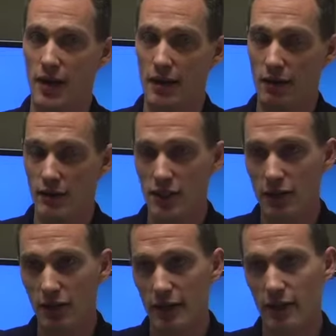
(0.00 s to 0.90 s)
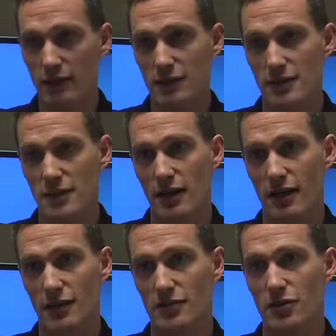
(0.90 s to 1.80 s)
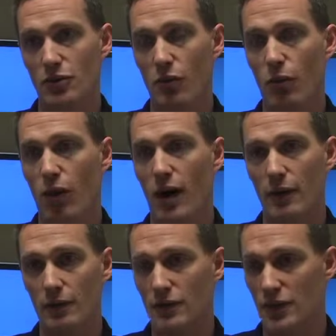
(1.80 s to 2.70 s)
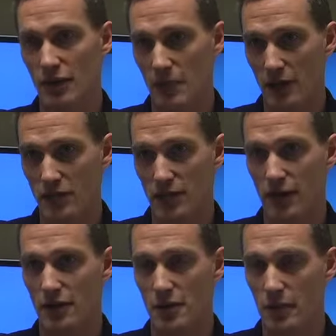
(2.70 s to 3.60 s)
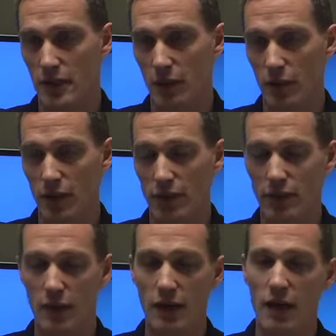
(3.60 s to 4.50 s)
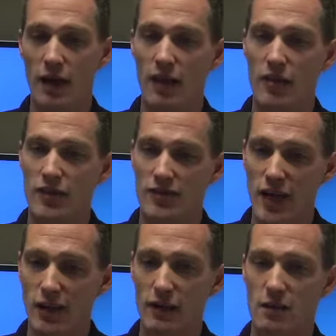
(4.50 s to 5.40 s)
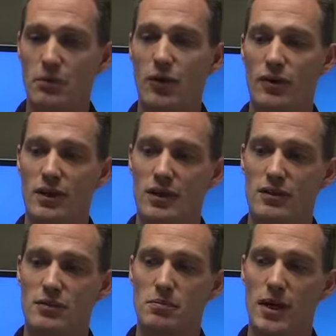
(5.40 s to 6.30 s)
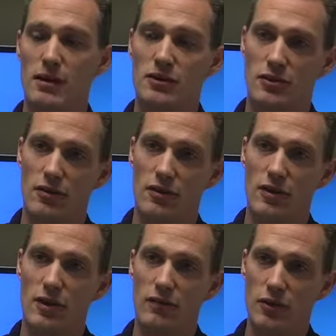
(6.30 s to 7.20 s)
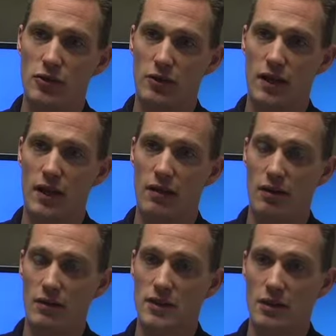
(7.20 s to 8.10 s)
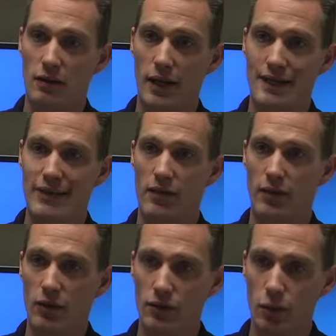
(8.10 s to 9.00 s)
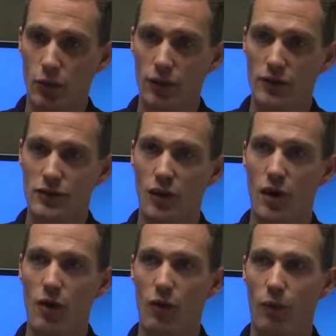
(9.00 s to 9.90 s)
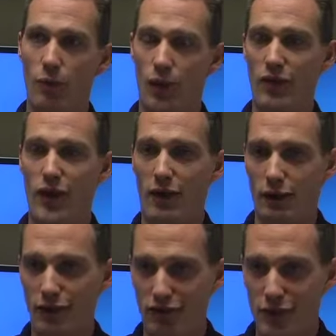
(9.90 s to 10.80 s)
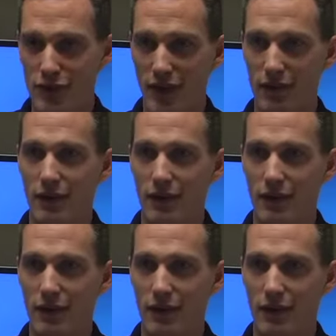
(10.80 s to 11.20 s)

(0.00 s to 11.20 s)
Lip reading: and articulate their understanding as to why was EMS there to begin with. The second component is making sure that the individual can articulate in their own words what they are refusing.